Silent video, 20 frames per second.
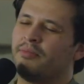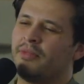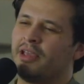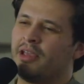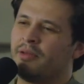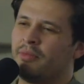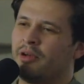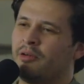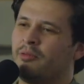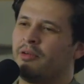me
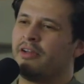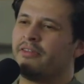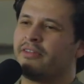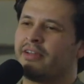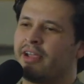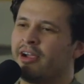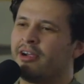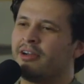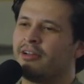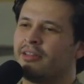and my wife
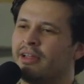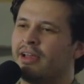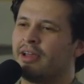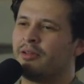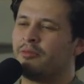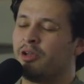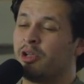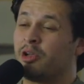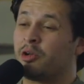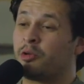
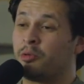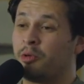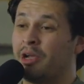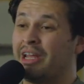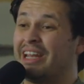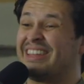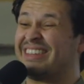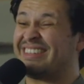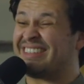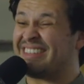Caroline, we
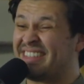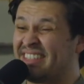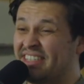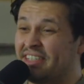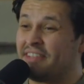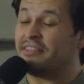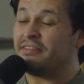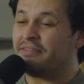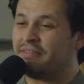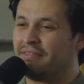created
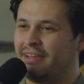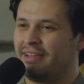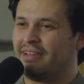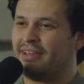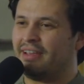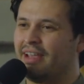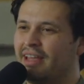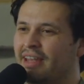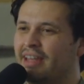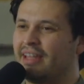
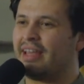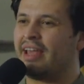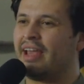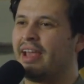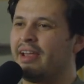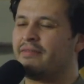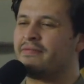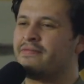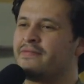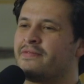Sylvie, and it right.
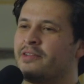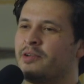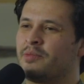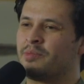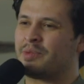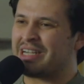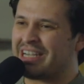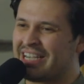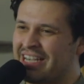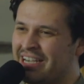came
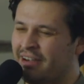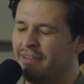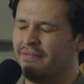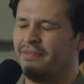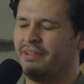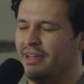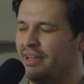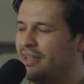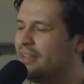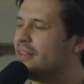from
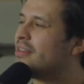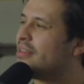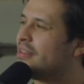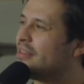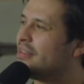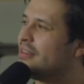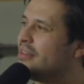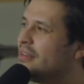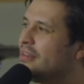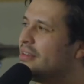covenant.
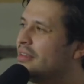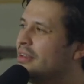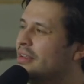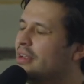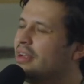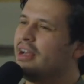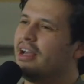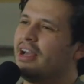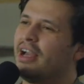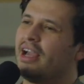
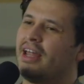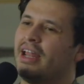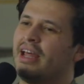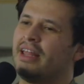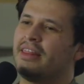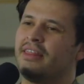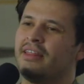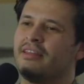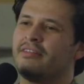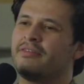And
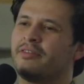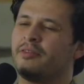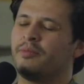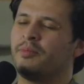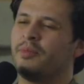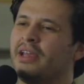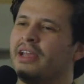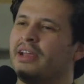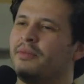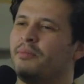I think for
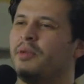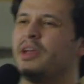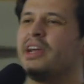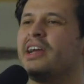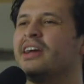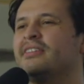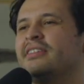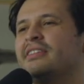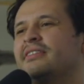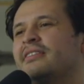me,
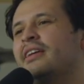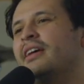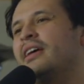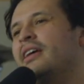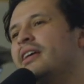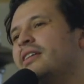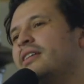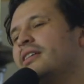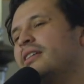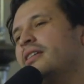because it's
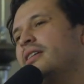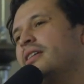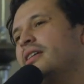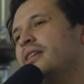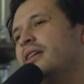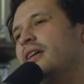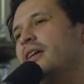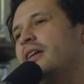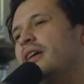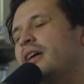like
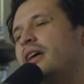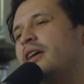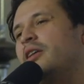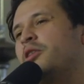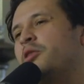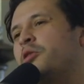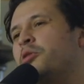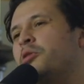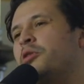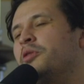
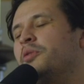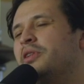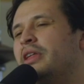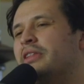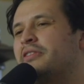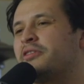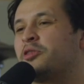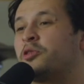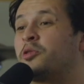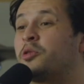something
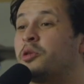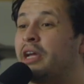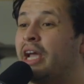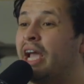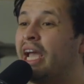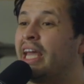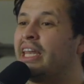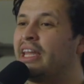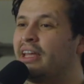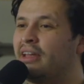that's
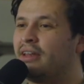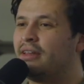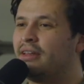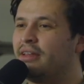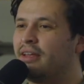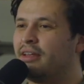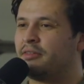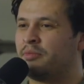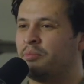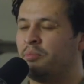created
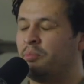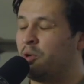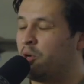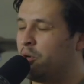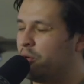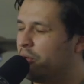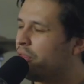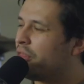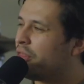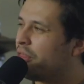is
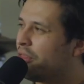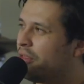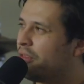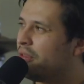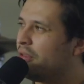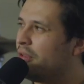birth.